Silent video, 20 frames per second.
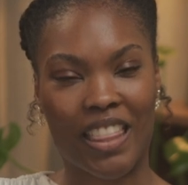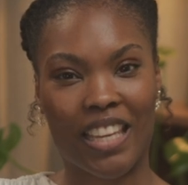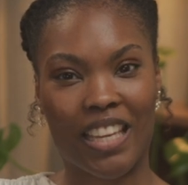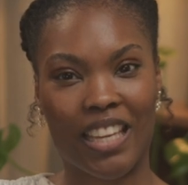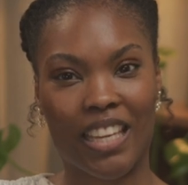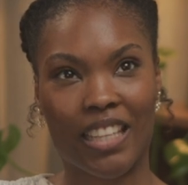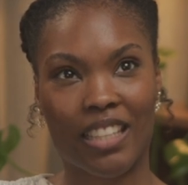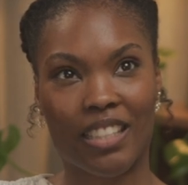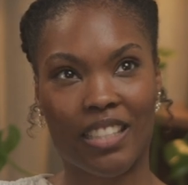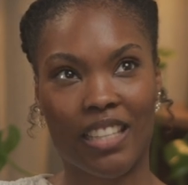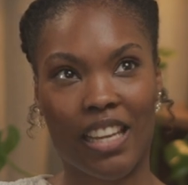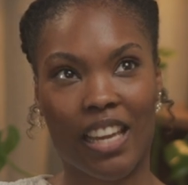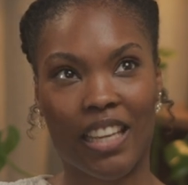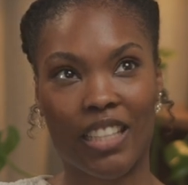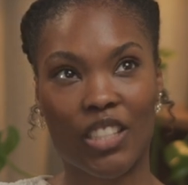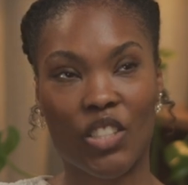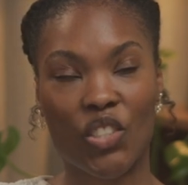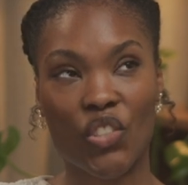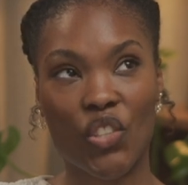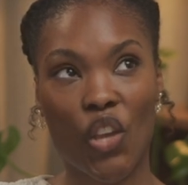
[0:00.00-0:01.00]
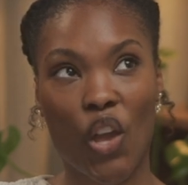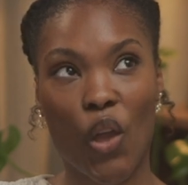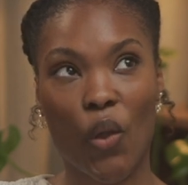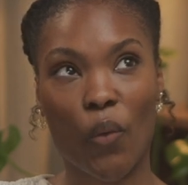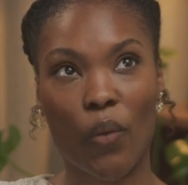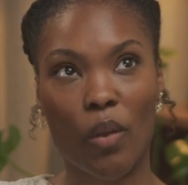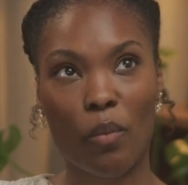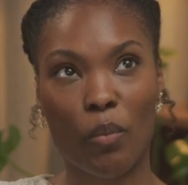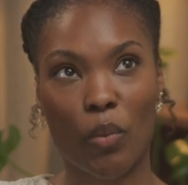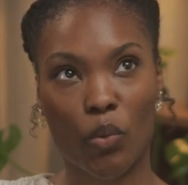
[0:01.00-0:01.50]
think it's like
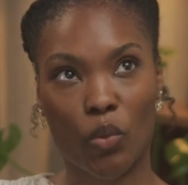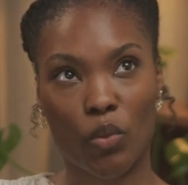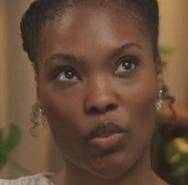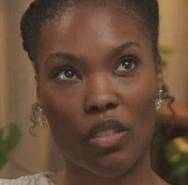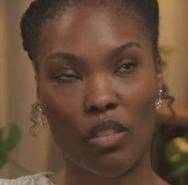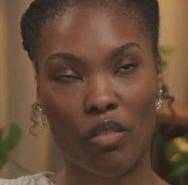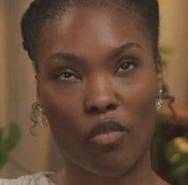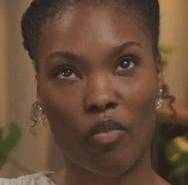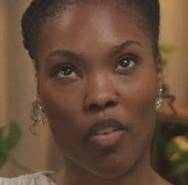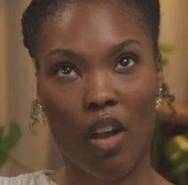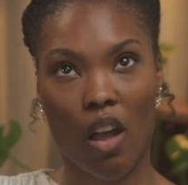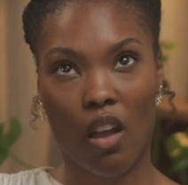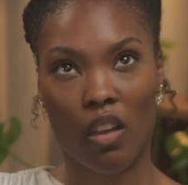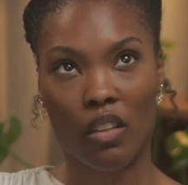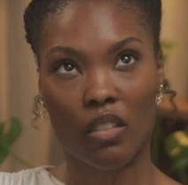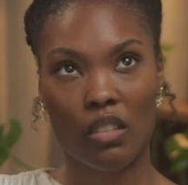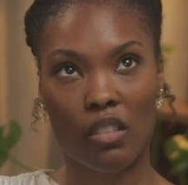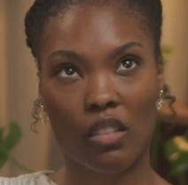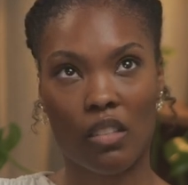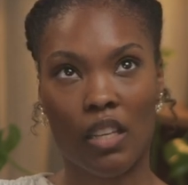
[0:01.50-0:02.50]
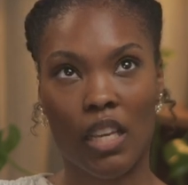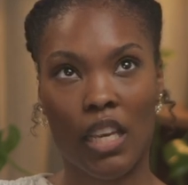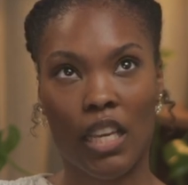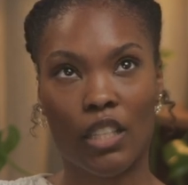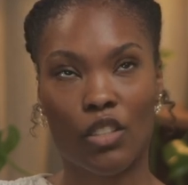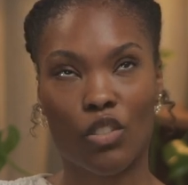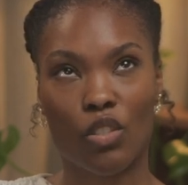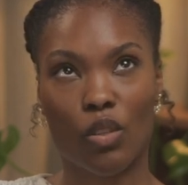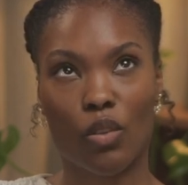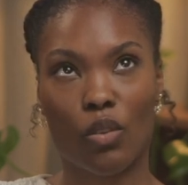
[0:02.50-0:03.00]
so important for us
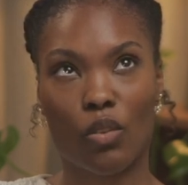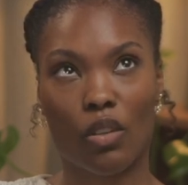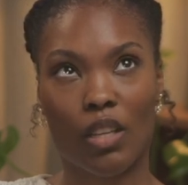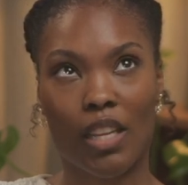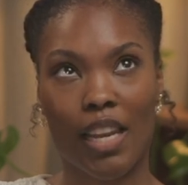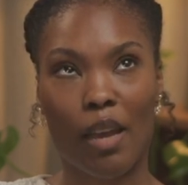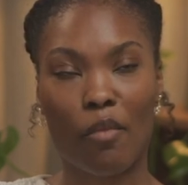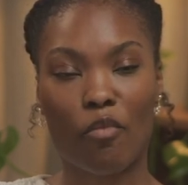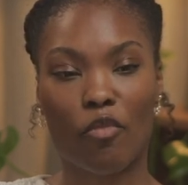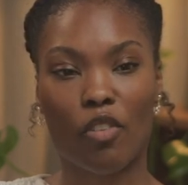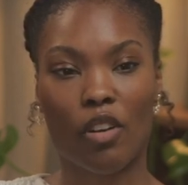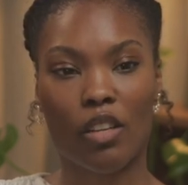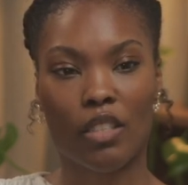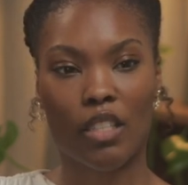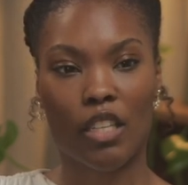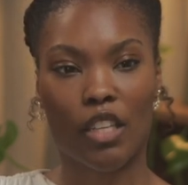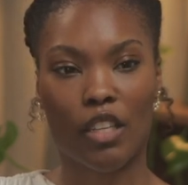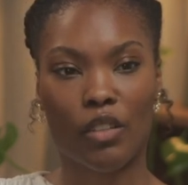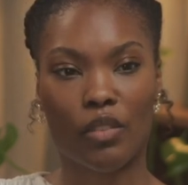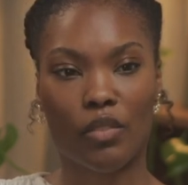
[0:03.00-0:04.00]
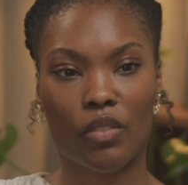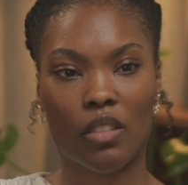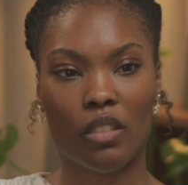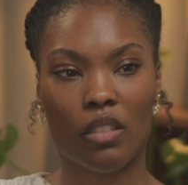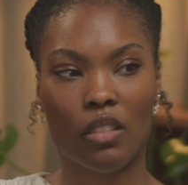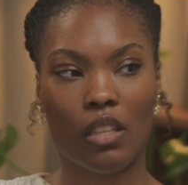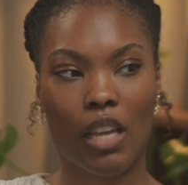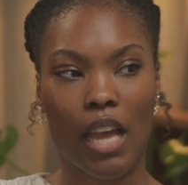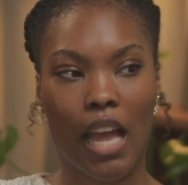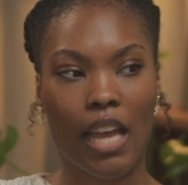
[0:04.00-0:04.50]
to clap for
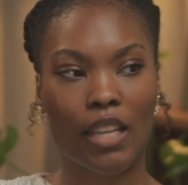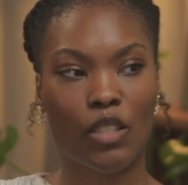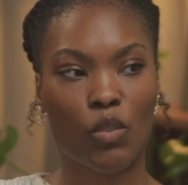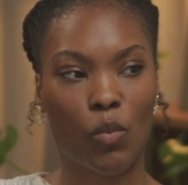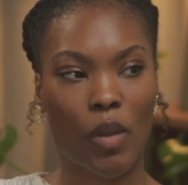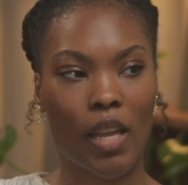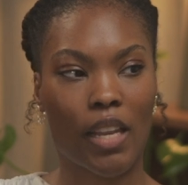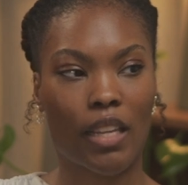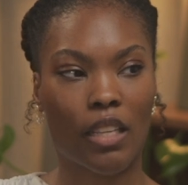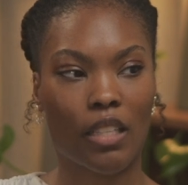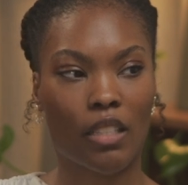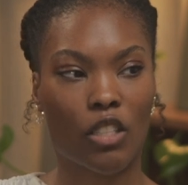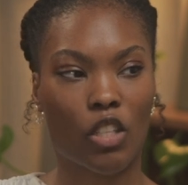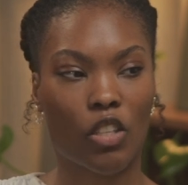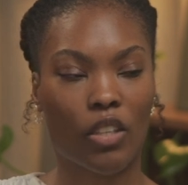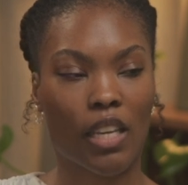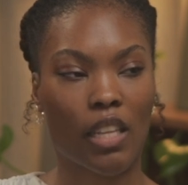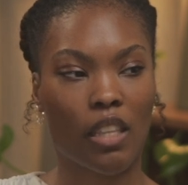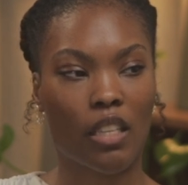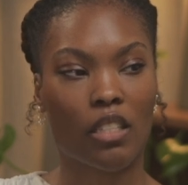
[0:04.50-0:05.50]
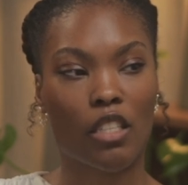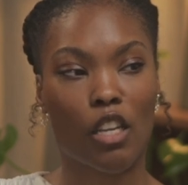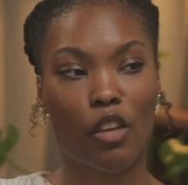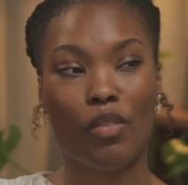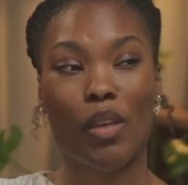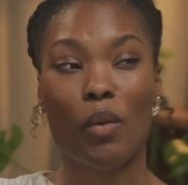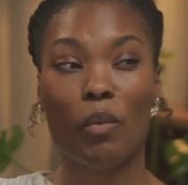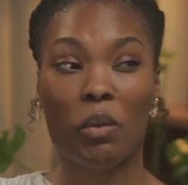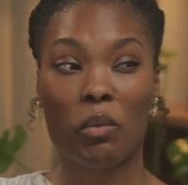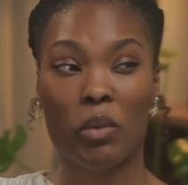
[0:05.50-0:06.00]
ourselves as well as look at the
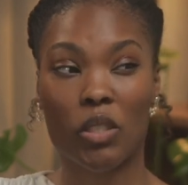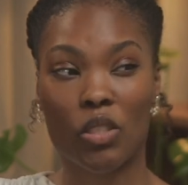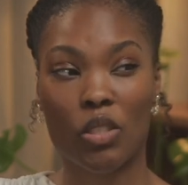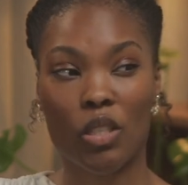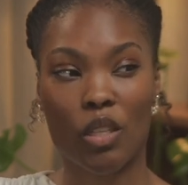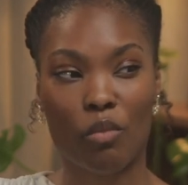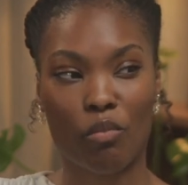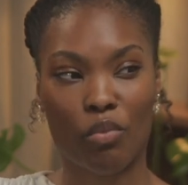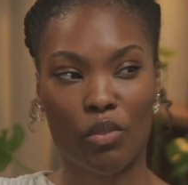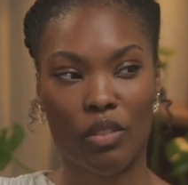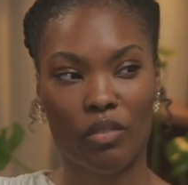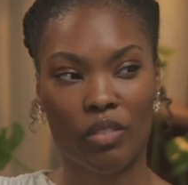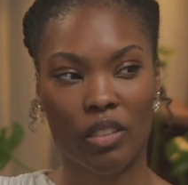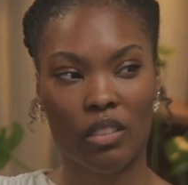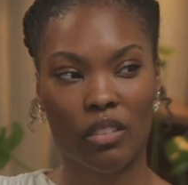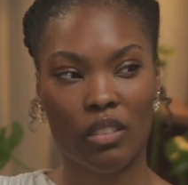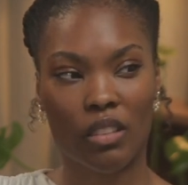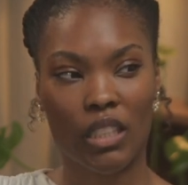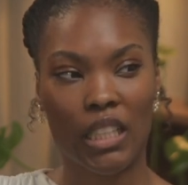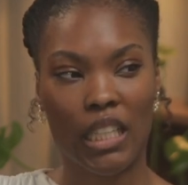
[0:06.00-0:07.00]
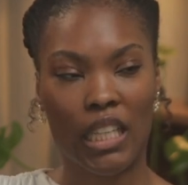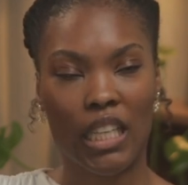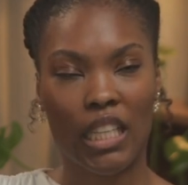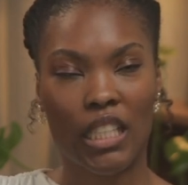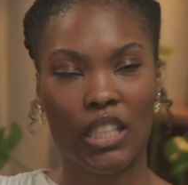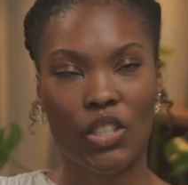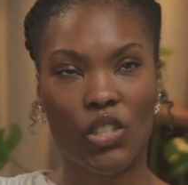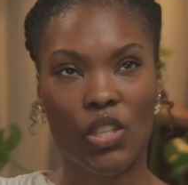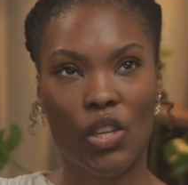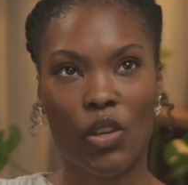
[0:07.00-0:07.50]
stuff that we wish to improve on.
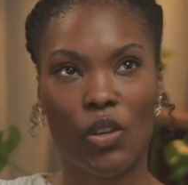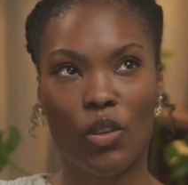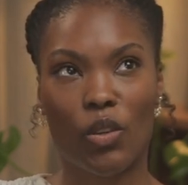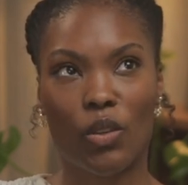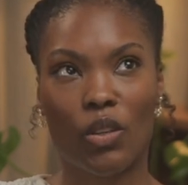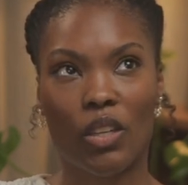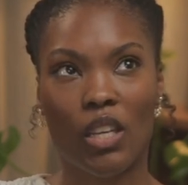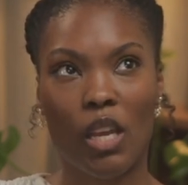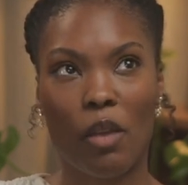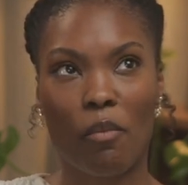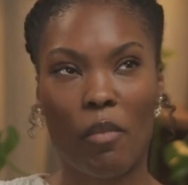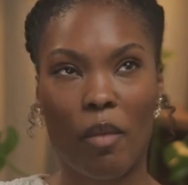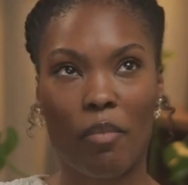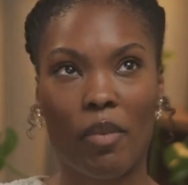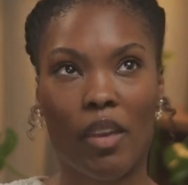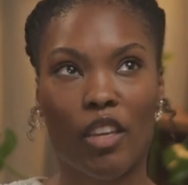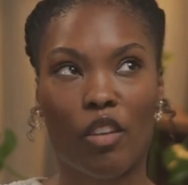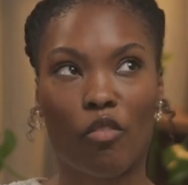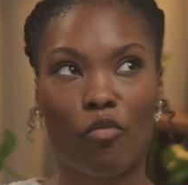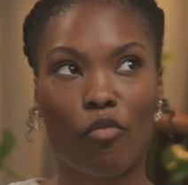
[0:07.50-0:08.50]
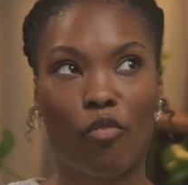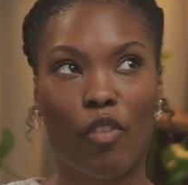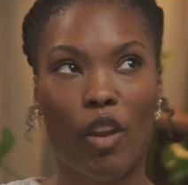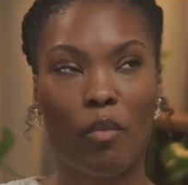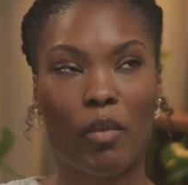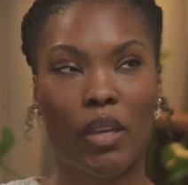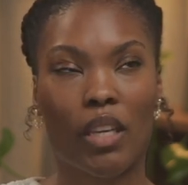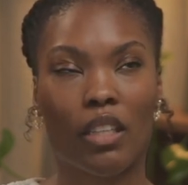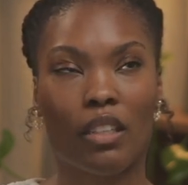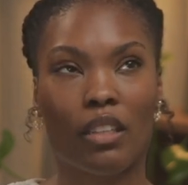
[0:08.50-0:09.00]
So maybe I can
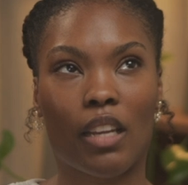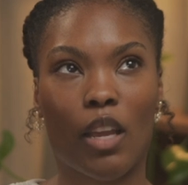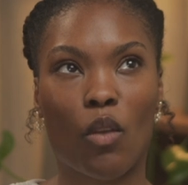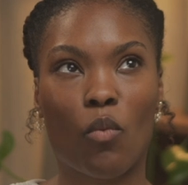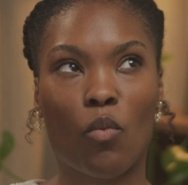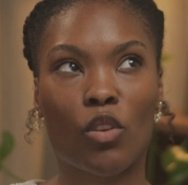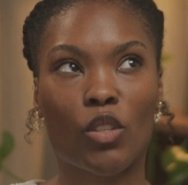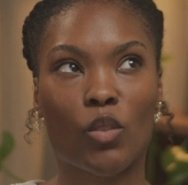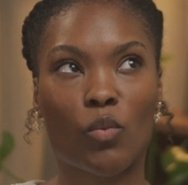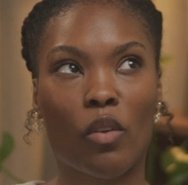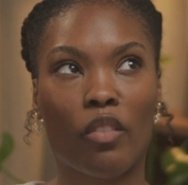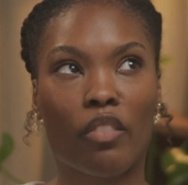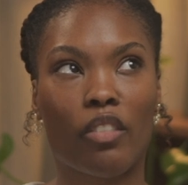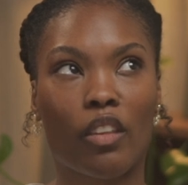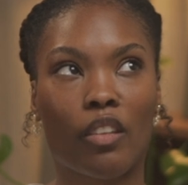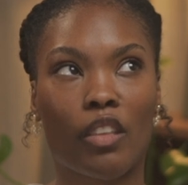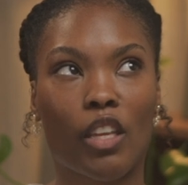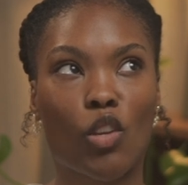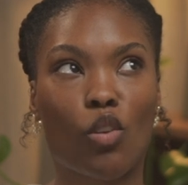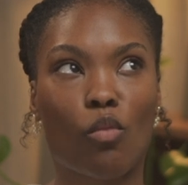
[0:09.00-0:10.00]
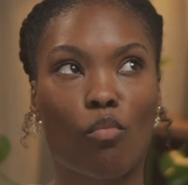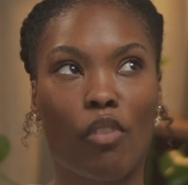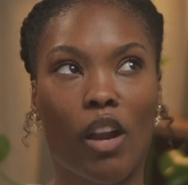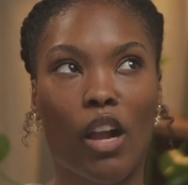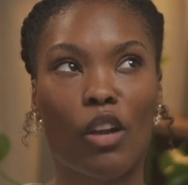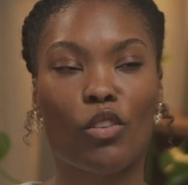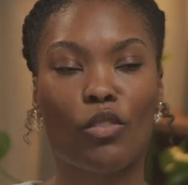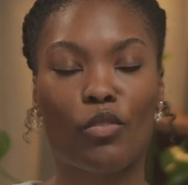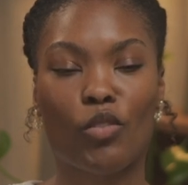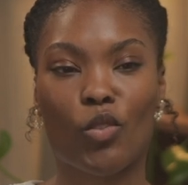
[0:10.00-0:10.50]
frame it in like, what's one thing that you're
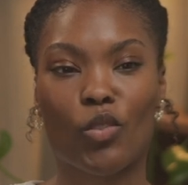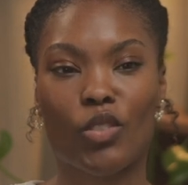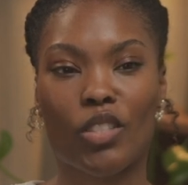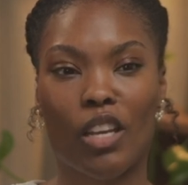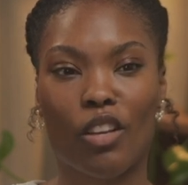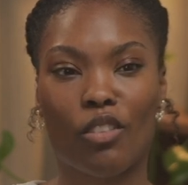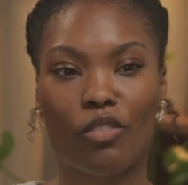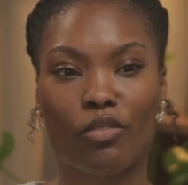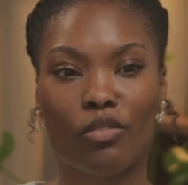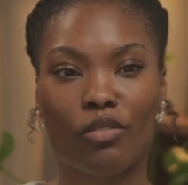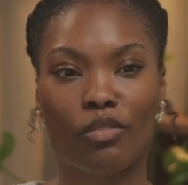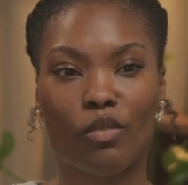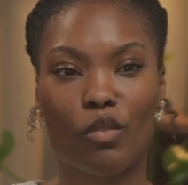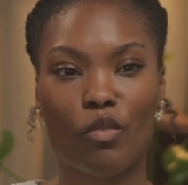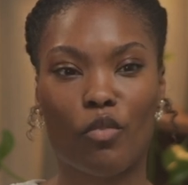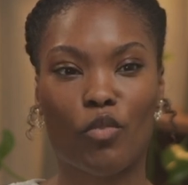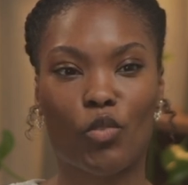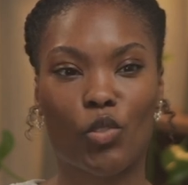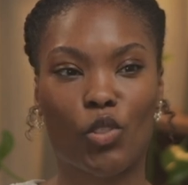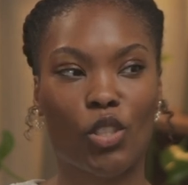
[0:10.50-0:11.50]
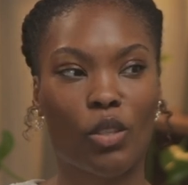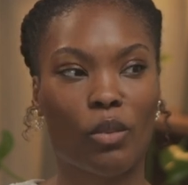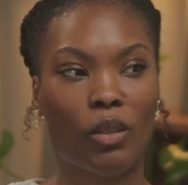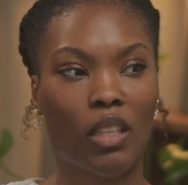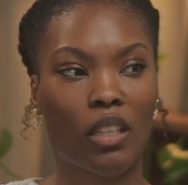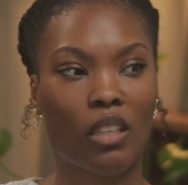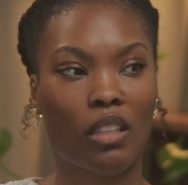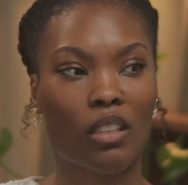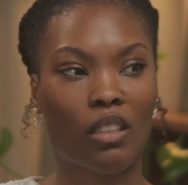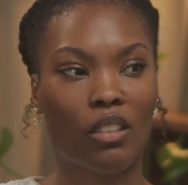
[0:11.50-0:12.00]
proud of yourself for
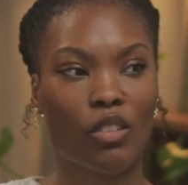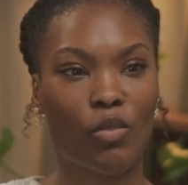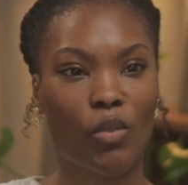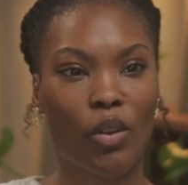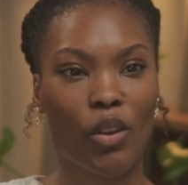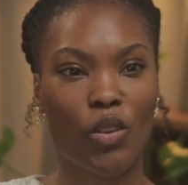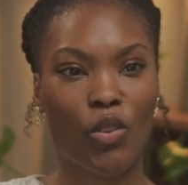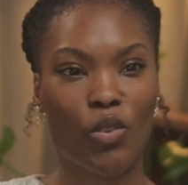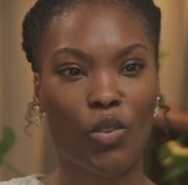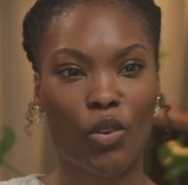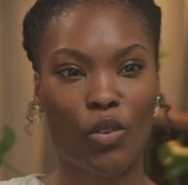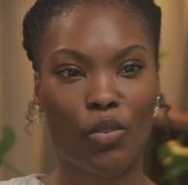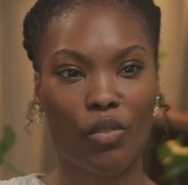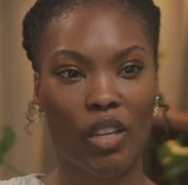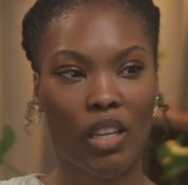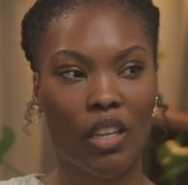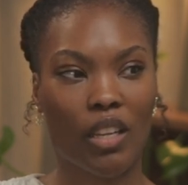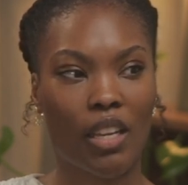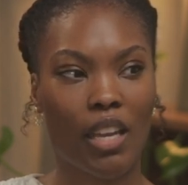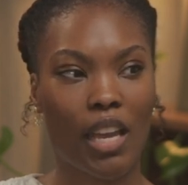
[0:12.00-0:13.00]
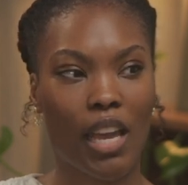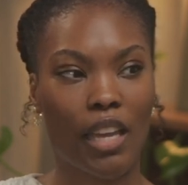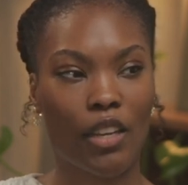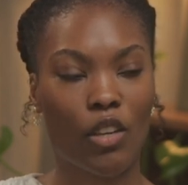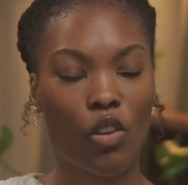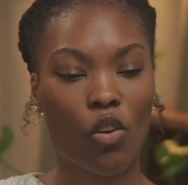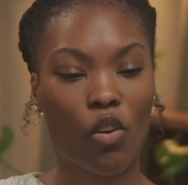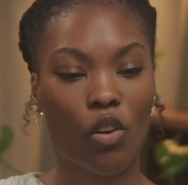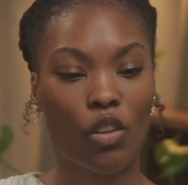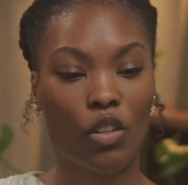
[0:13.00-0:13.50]
doing throughout your career?
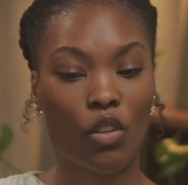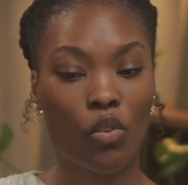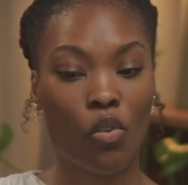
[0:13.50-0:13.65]
And not,